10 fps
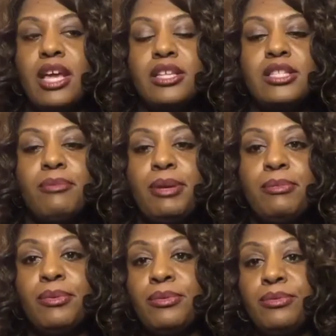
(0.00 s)
some
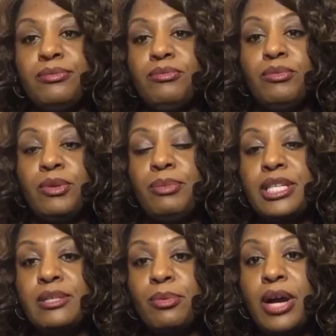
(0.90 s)
people would be
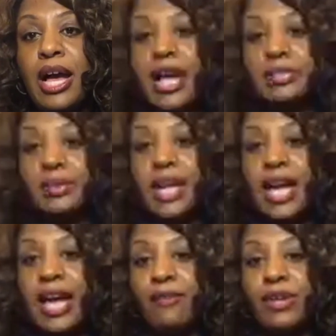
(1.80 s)
surprised what I
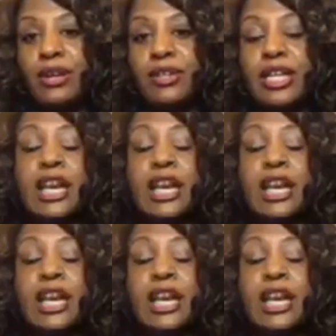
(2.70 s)
have on.